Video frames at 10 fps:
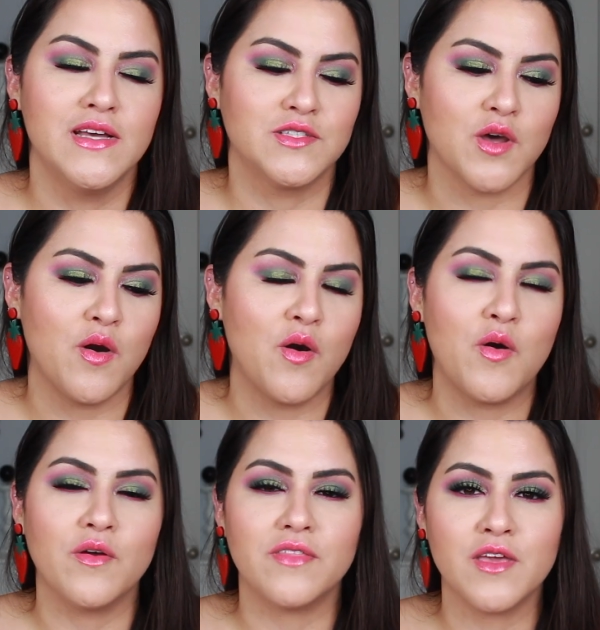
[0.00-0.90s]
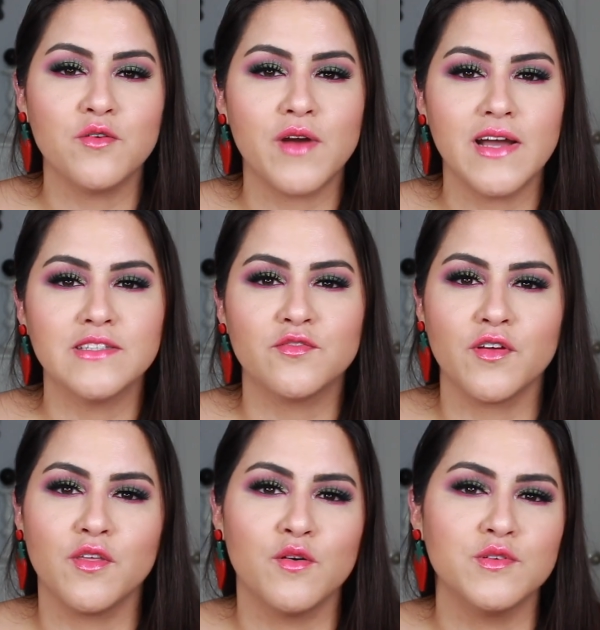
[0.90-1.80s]
So thank you guys
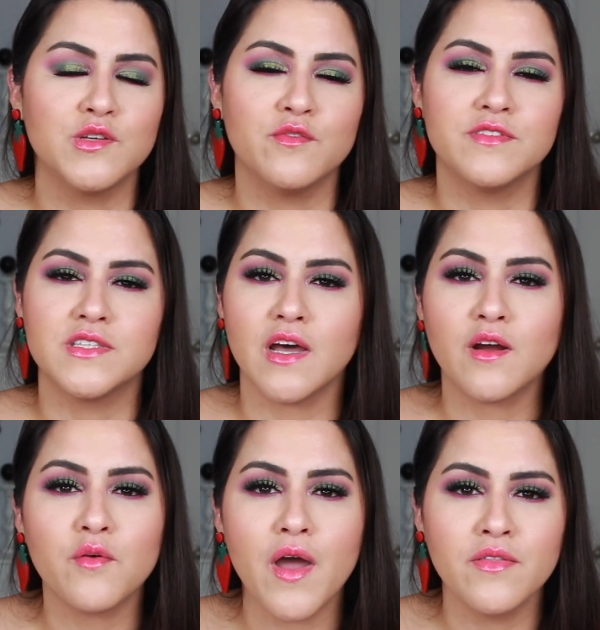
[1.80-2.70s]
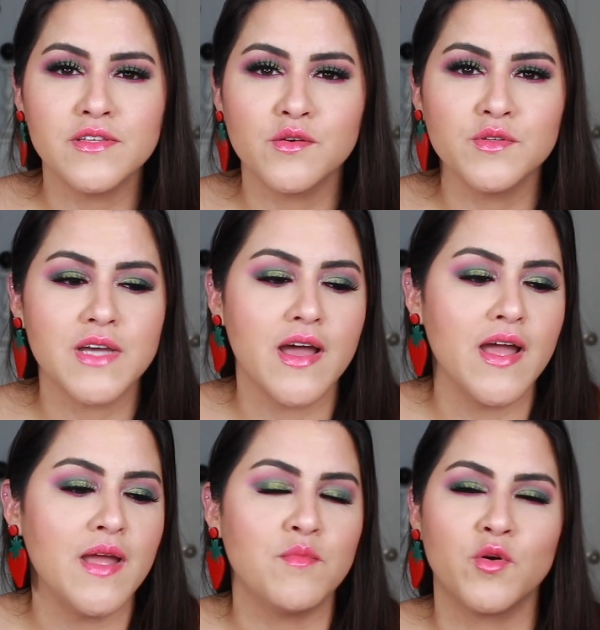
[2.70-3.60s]
for those who have stuck around this whole
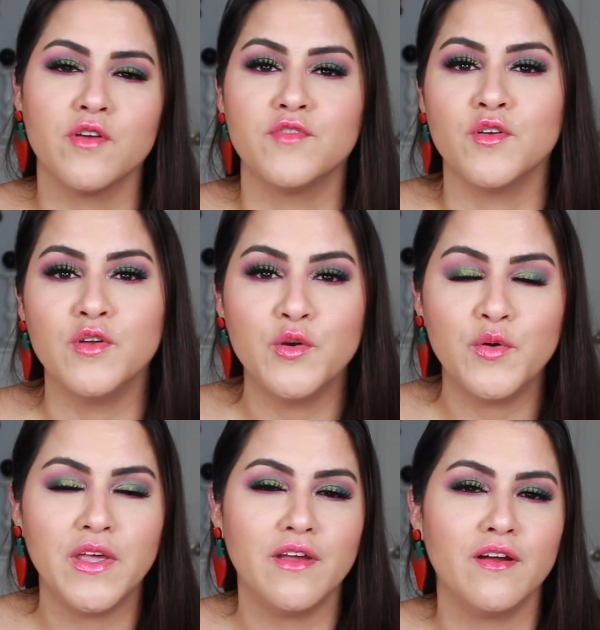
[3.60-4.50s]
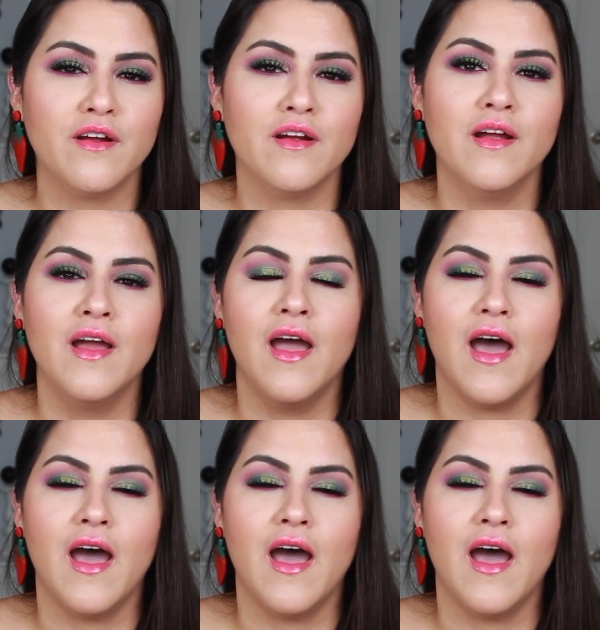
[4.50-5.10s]
time, or if you're new here,